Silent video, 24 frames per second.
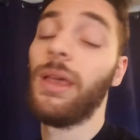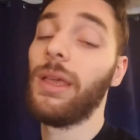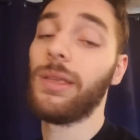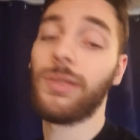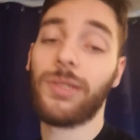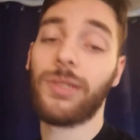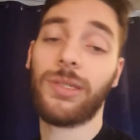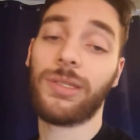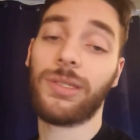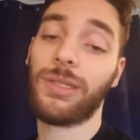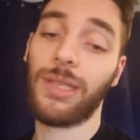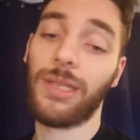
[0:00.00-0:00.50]

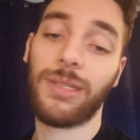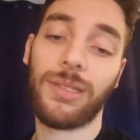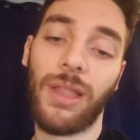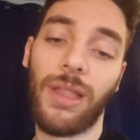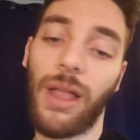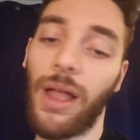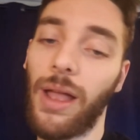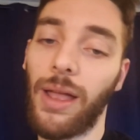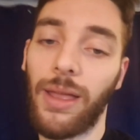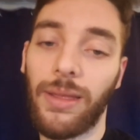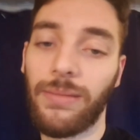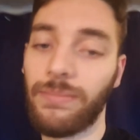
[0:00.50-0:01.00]
It's
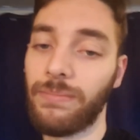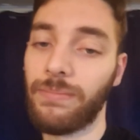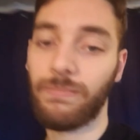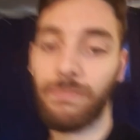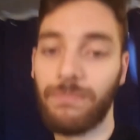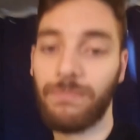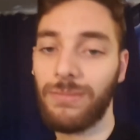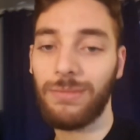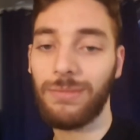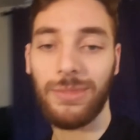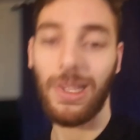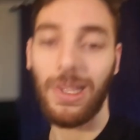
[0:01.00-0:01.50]
not
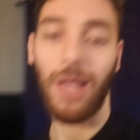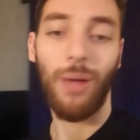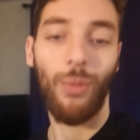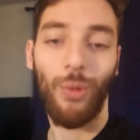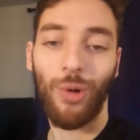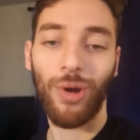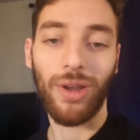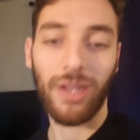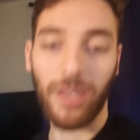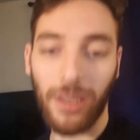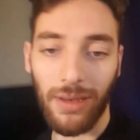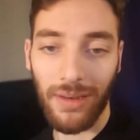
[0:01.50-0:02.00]

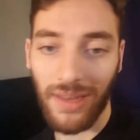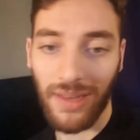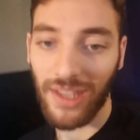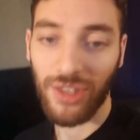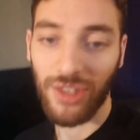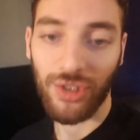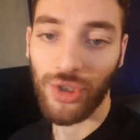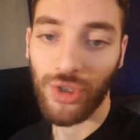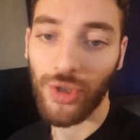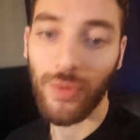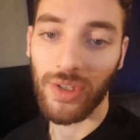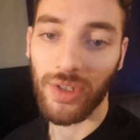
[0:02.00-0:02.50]
working.
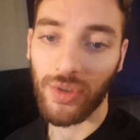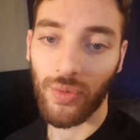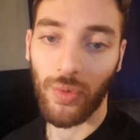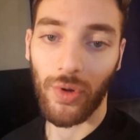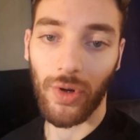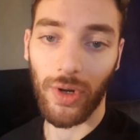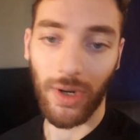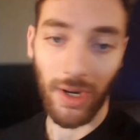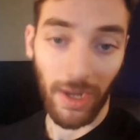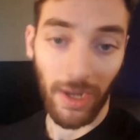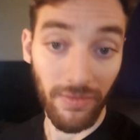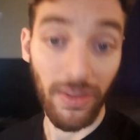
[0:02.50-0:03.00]
It's too much
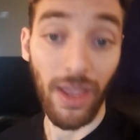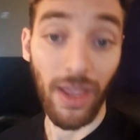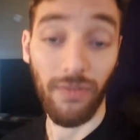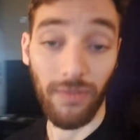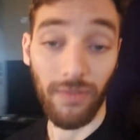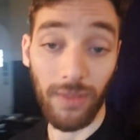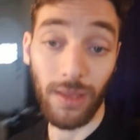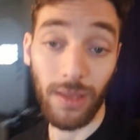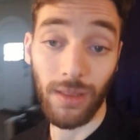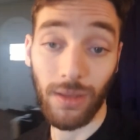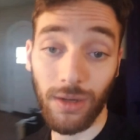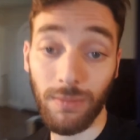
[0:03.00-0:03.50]
work. I've
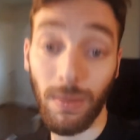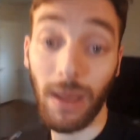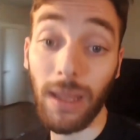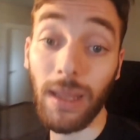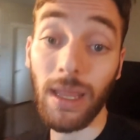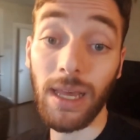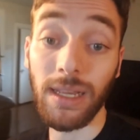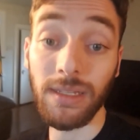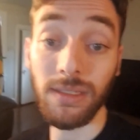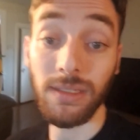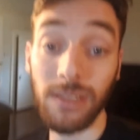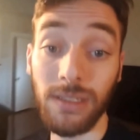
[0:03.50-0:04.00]
definitely learned my
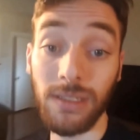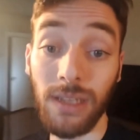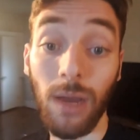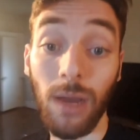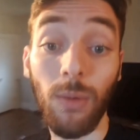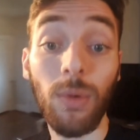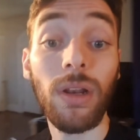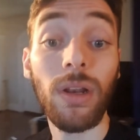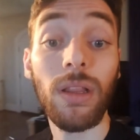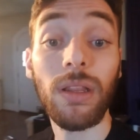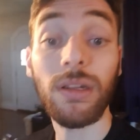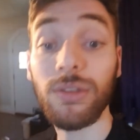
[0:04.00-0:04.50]
lesson. I
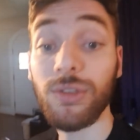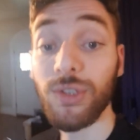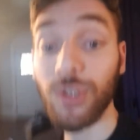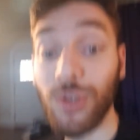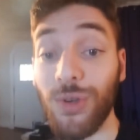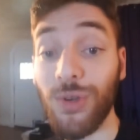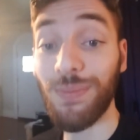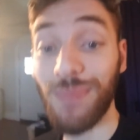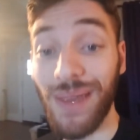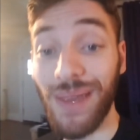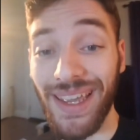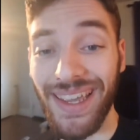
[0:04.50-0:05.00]
went a little
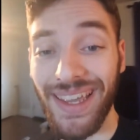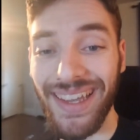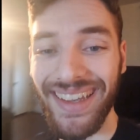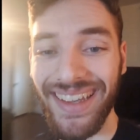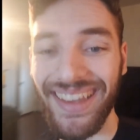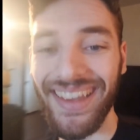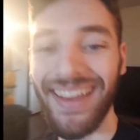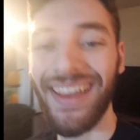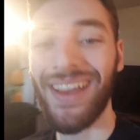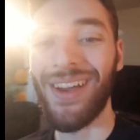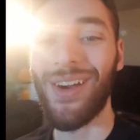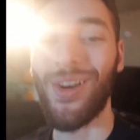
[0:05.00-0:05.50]
too
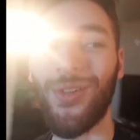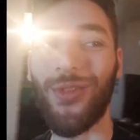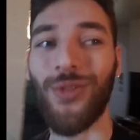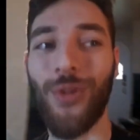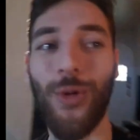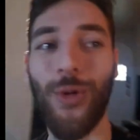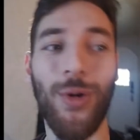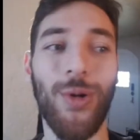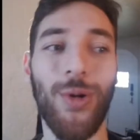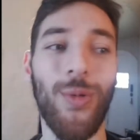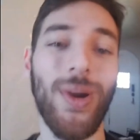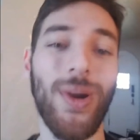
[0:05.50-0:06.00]
big
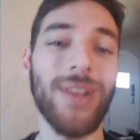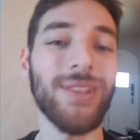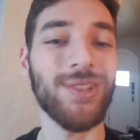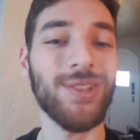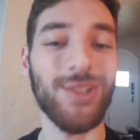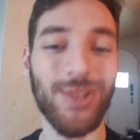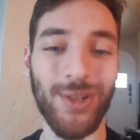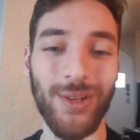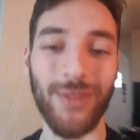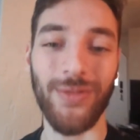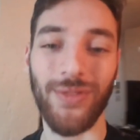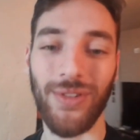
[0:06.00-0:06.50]
for one
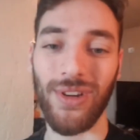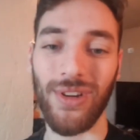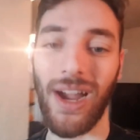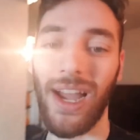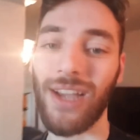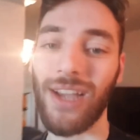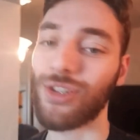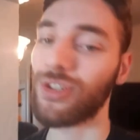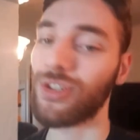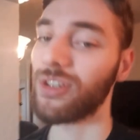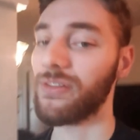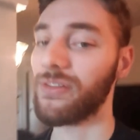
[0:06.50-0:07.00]
server.
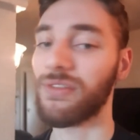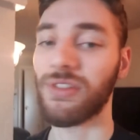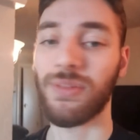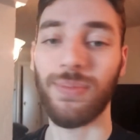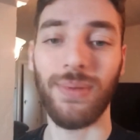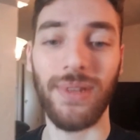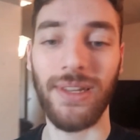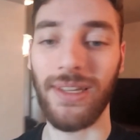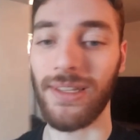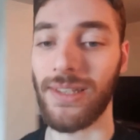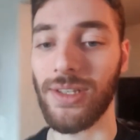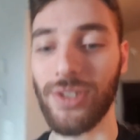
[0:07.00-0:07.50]
I should have
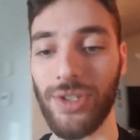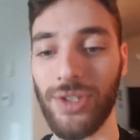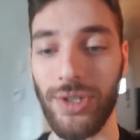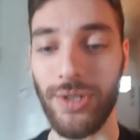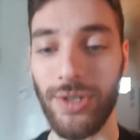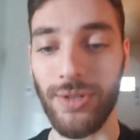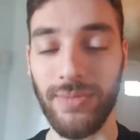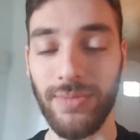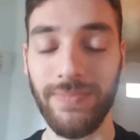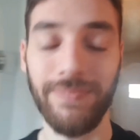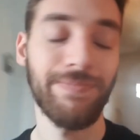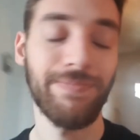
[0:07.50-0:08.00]
split it into
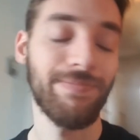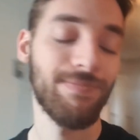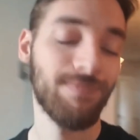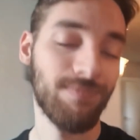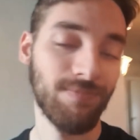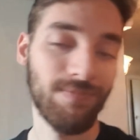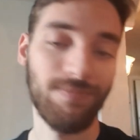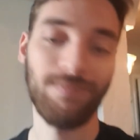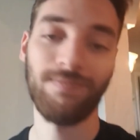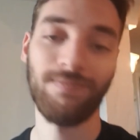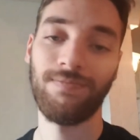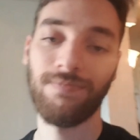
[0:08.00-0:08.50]
2,
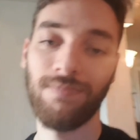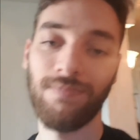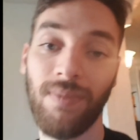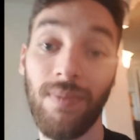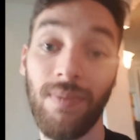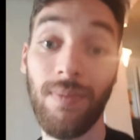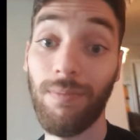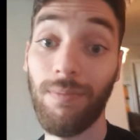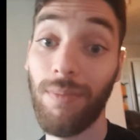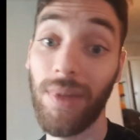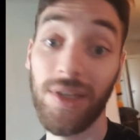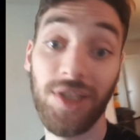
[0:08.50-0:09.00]

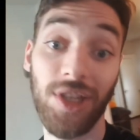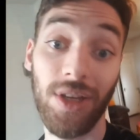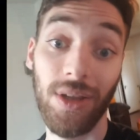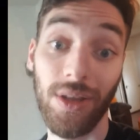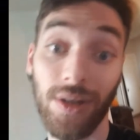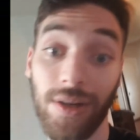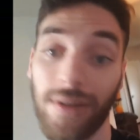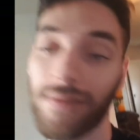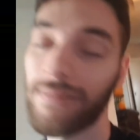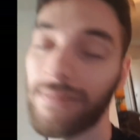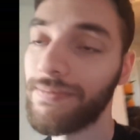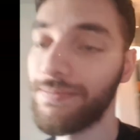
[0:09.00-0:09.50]
but you
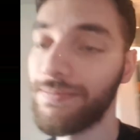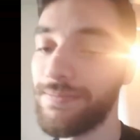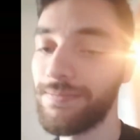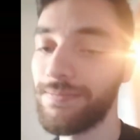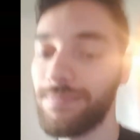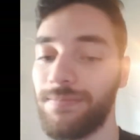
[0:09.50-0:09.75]
learn.